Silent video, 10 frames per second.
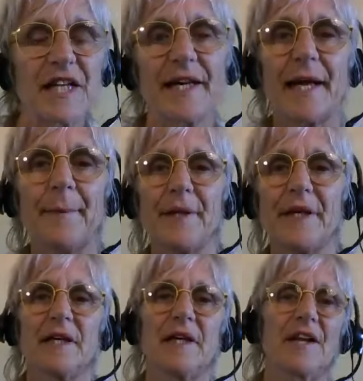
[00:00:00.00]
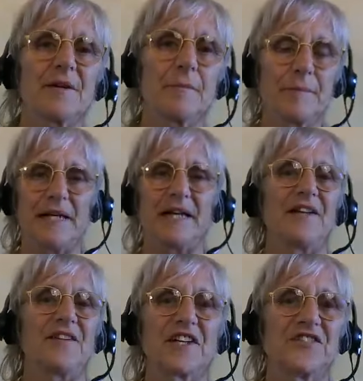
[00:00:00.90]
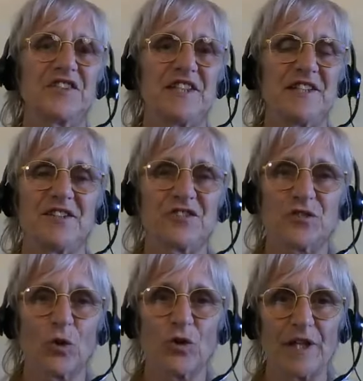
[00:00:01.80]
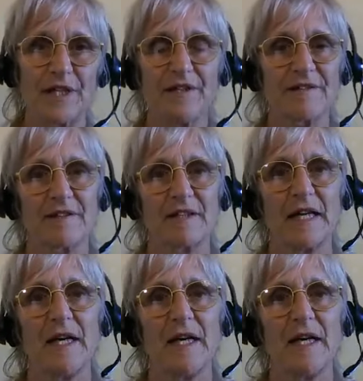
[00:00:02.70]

and there can be not being interested in stories.